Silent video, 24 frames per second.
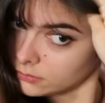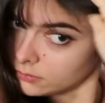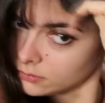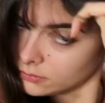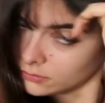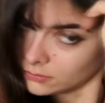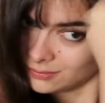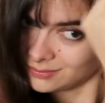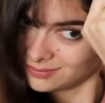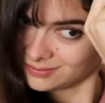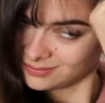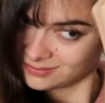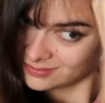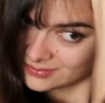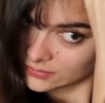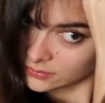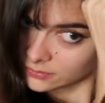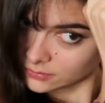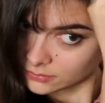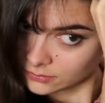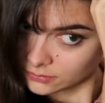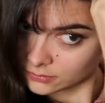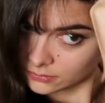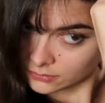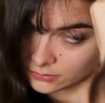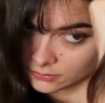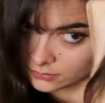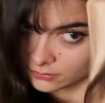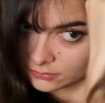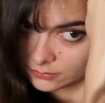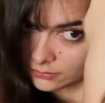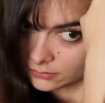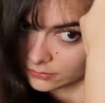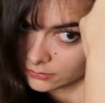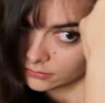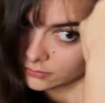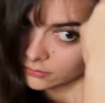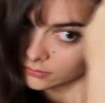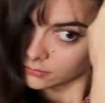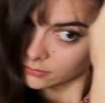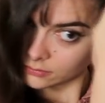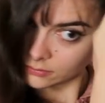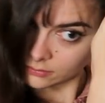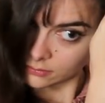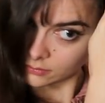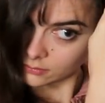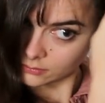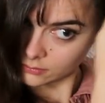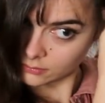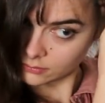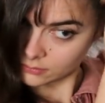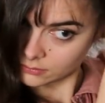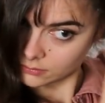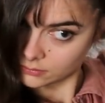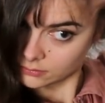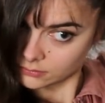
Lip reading: Nothing is said.